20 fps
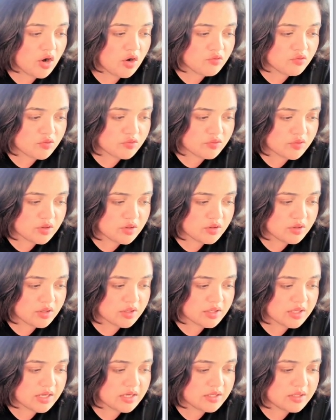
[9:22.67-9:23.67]
off of
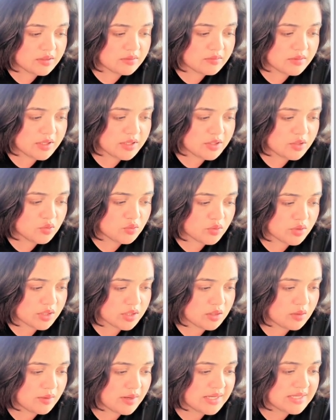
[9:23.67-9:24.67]
Clerk and into
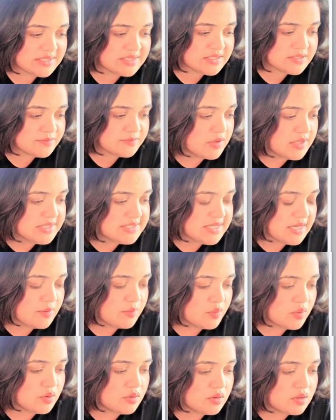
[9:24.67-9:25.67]
WorkOS. For
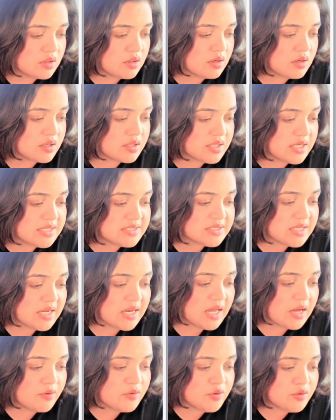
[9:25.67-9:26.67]
example, Clerk does
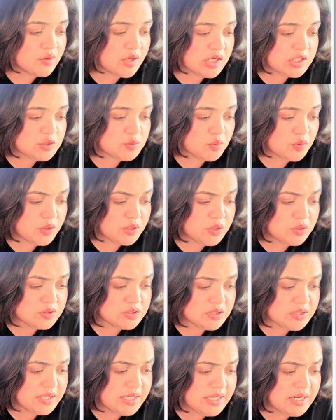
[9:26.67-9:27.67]
allow you to export
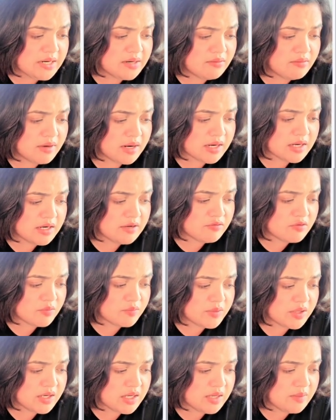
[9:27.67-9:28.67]
user data directly
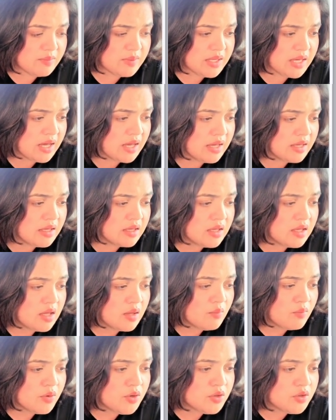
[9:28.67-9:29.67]
from their A P I,
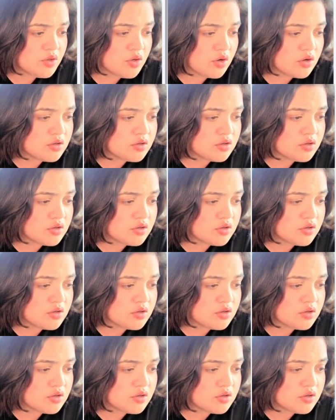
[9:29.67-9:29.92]
But you could